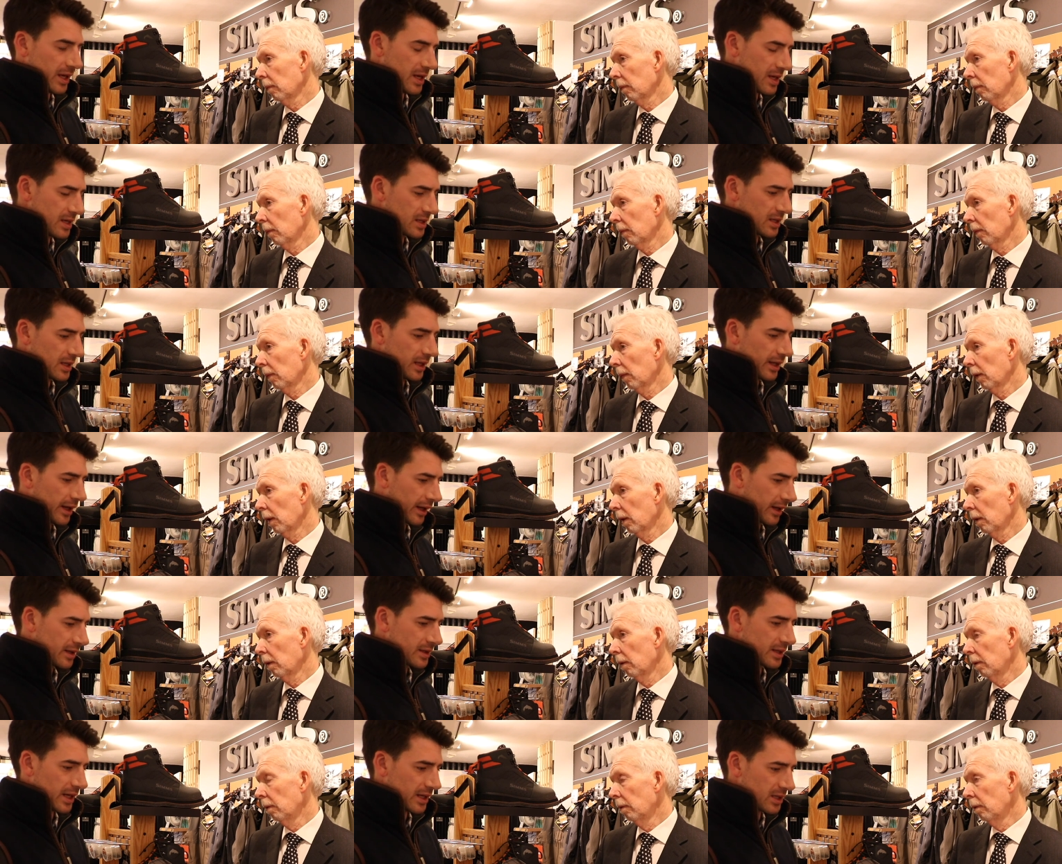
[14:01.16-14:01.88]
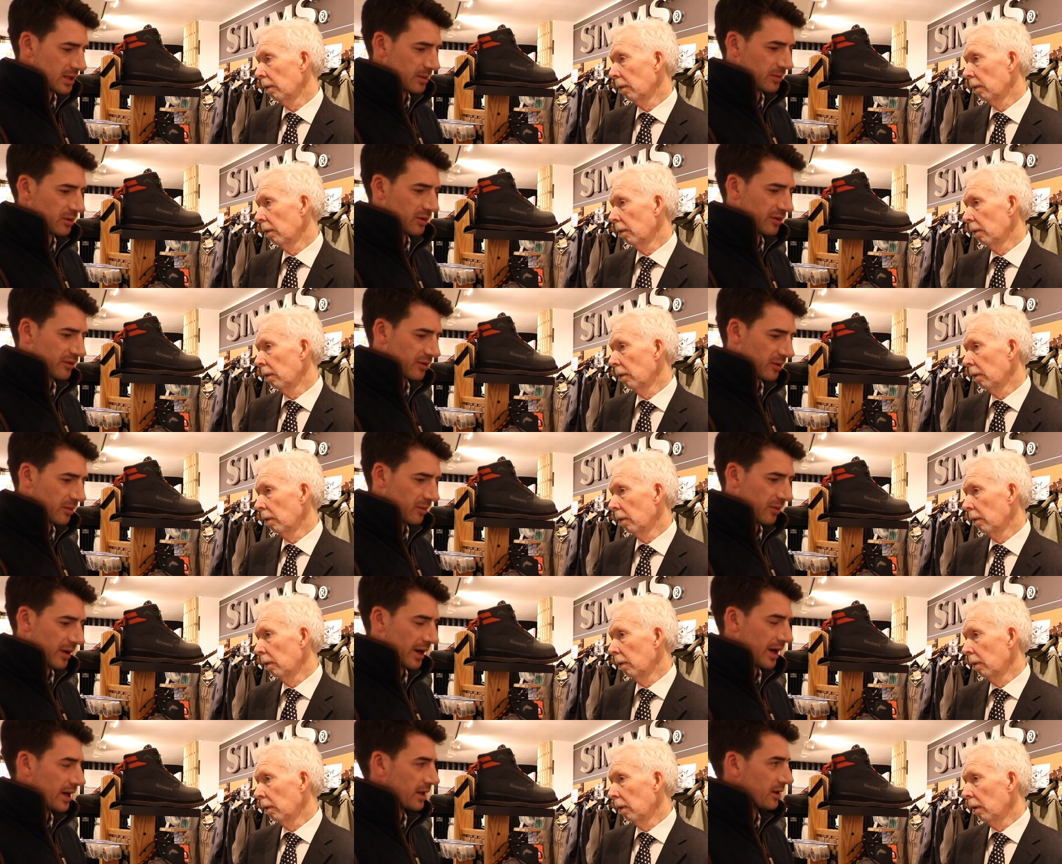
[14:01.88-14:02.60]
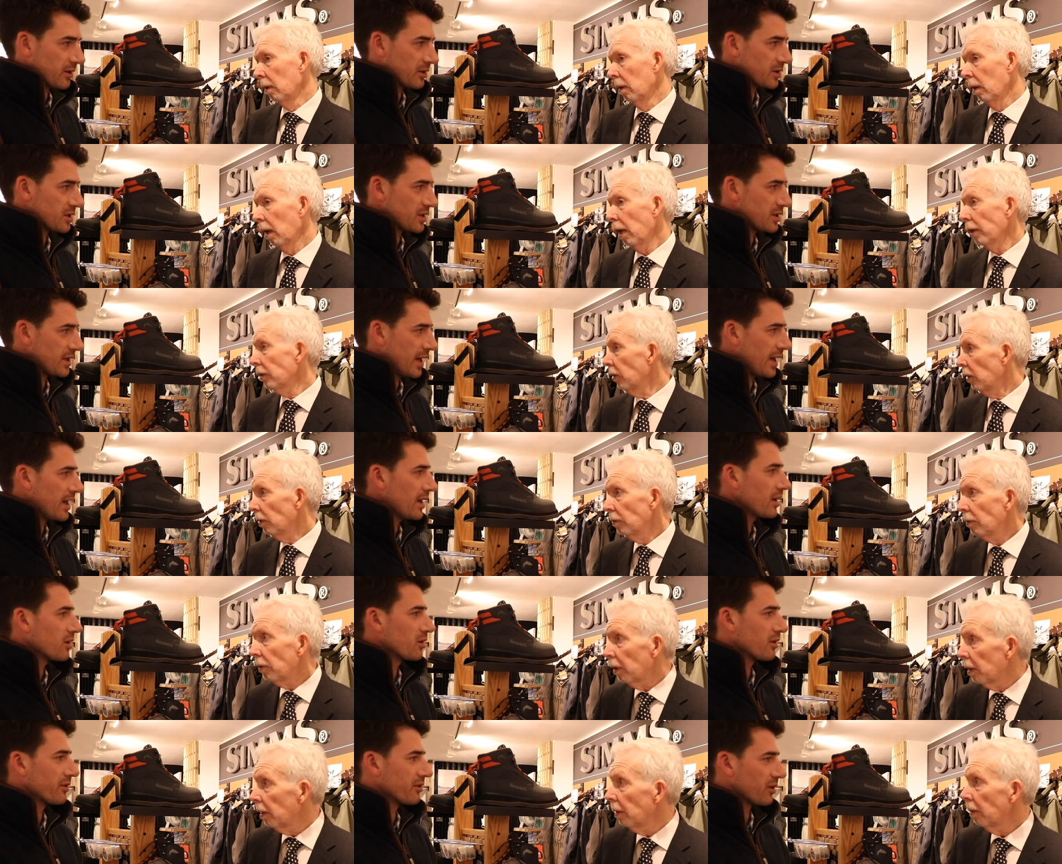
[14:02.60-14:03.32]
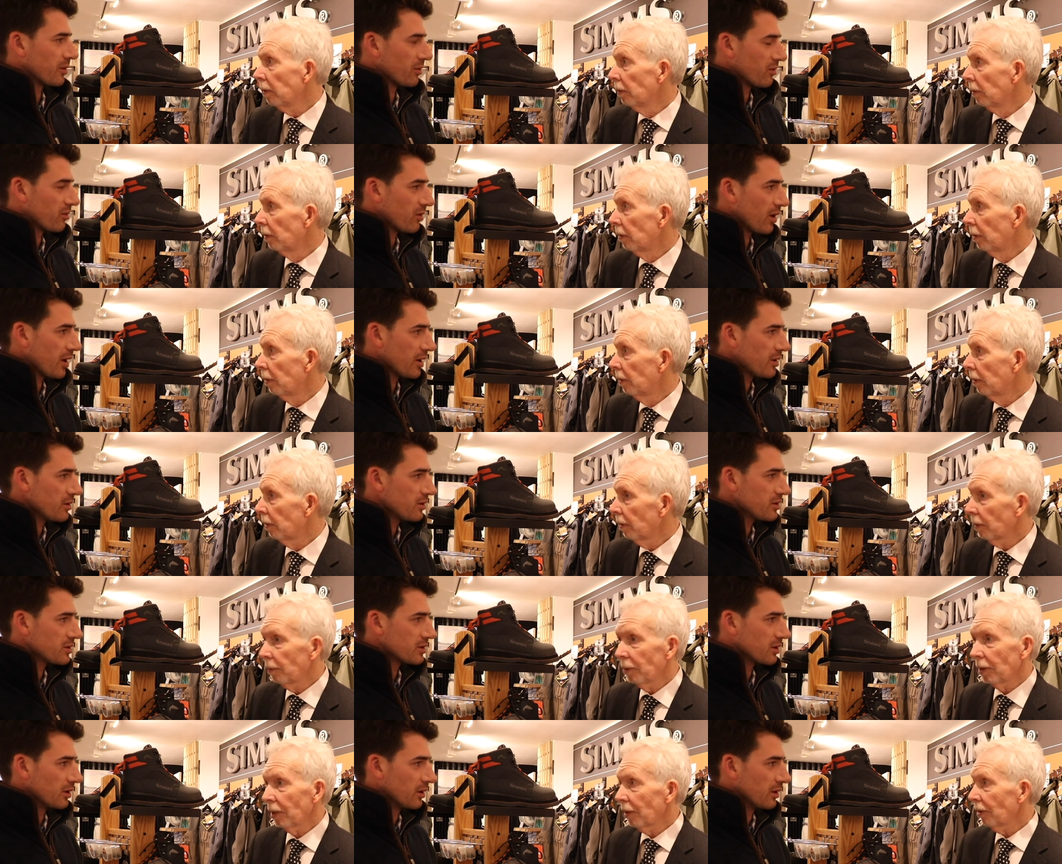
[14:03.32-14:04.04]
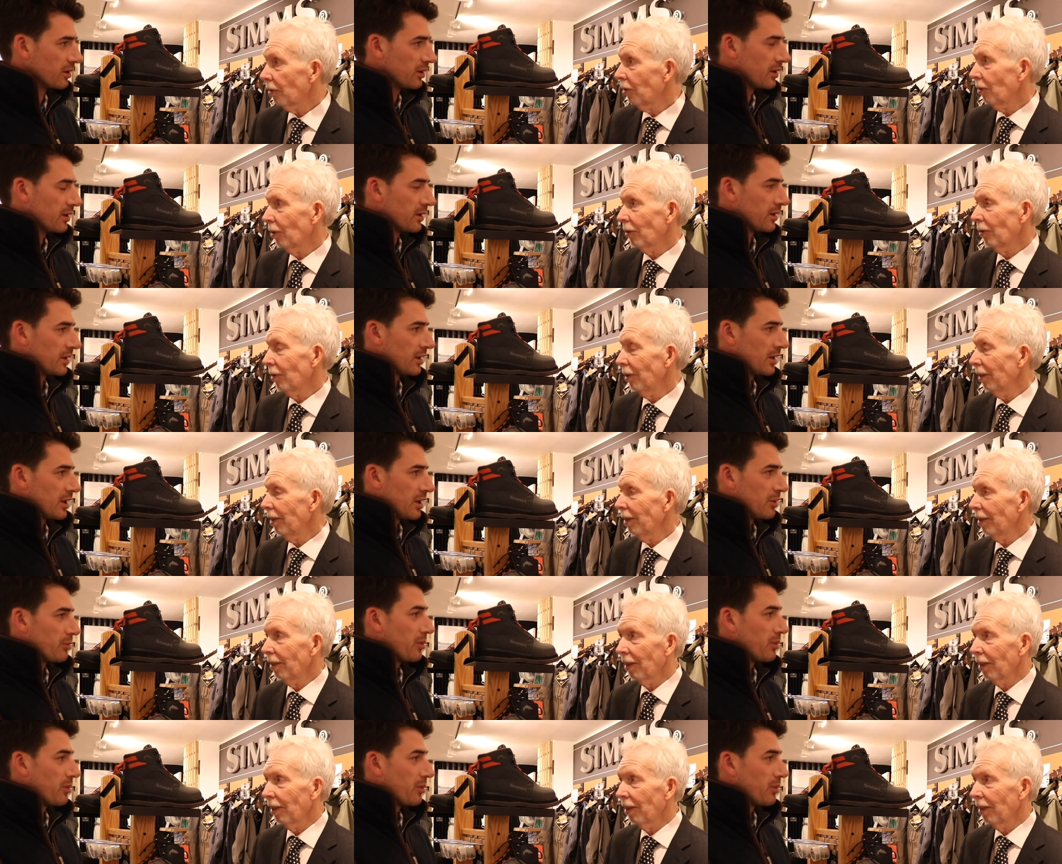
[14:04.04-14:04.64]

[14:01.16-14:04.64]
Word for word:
Speaker 1: be easily accessible from where you're staying or from roads? No, or? that's the thing.